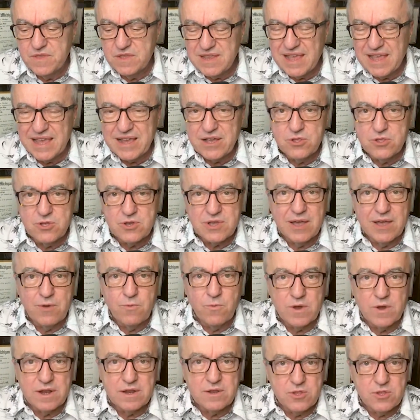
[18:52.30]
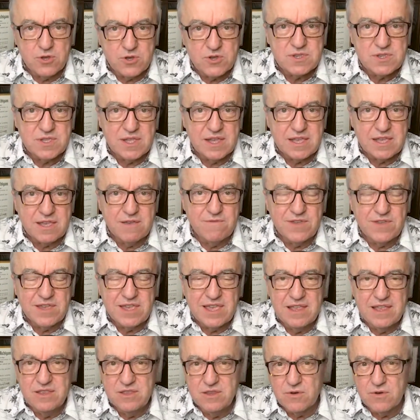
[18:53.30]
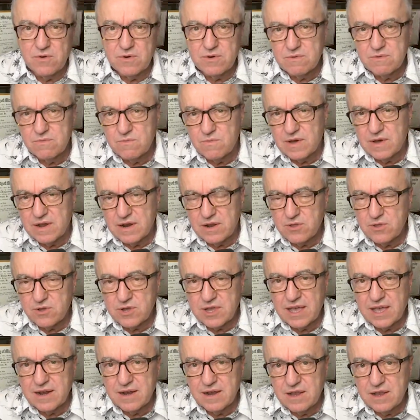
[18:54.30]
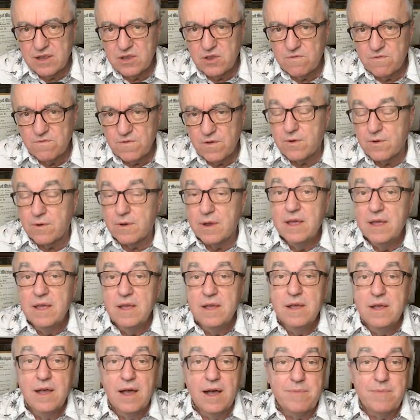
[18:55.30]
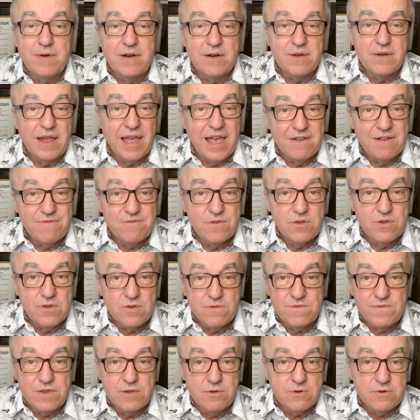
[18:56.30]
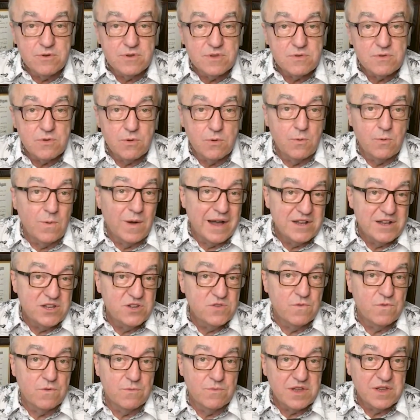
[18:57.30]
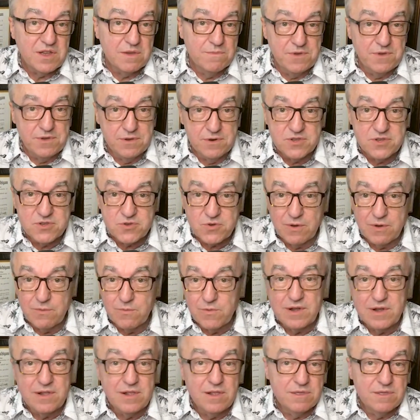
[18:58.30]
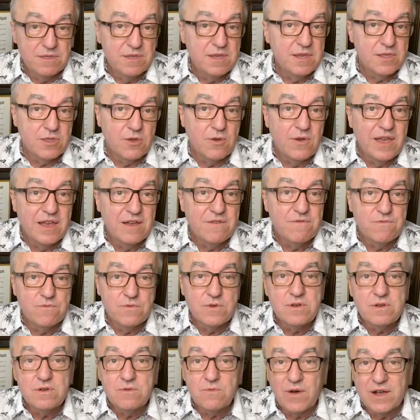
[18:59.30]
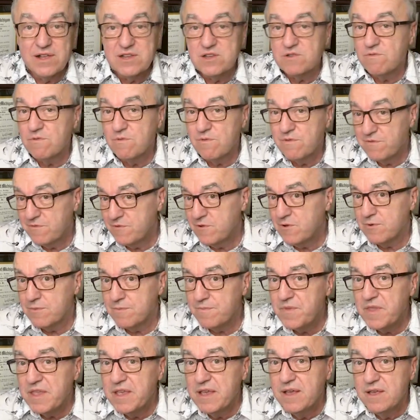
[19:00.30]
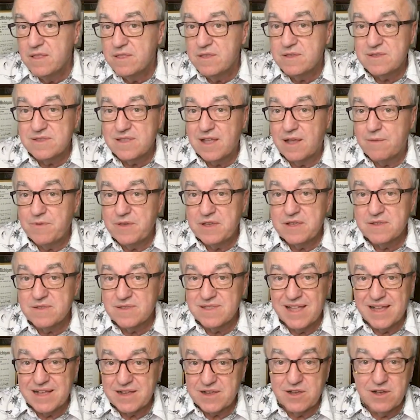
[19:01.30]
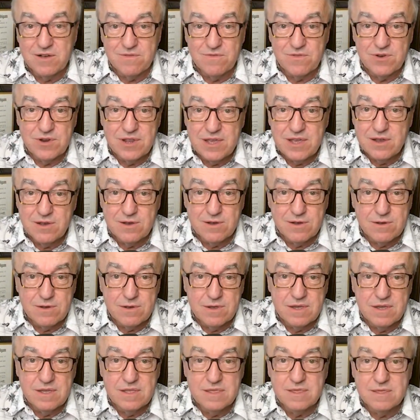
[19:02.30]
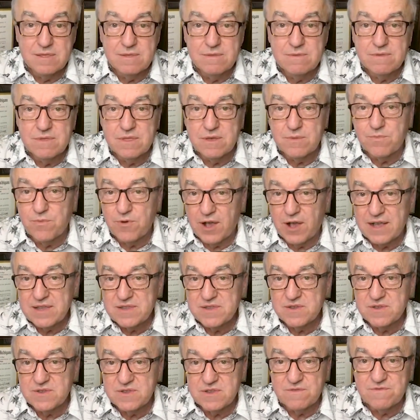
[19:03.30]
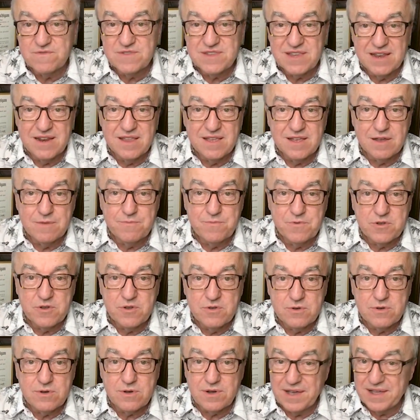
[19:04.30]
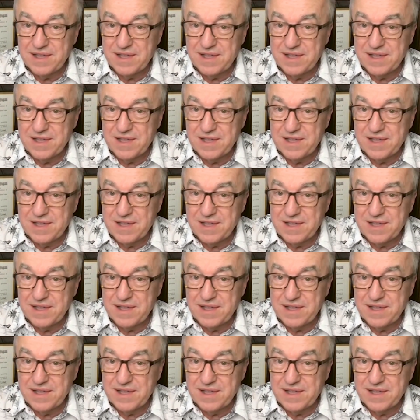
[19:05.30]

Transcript: take a look at what it looks like if you don't want to look at it on your phone. About half of your viewers will watch from a computer screen, while the other half will watch from a phone. This topic is not covered here in the process of setting up a Google